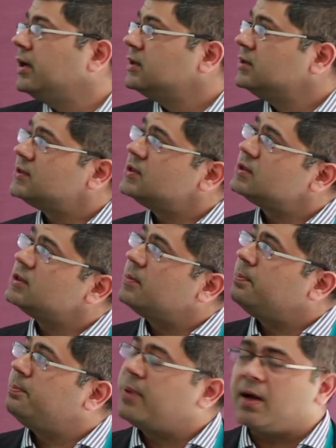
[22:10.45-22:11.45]
This is the
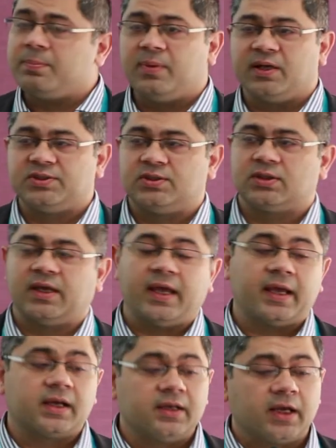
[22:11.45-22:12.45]
published
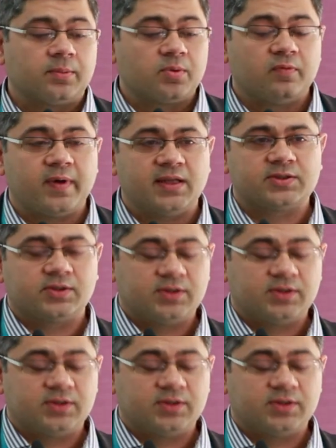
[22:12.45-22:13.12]
Care Connect profile. So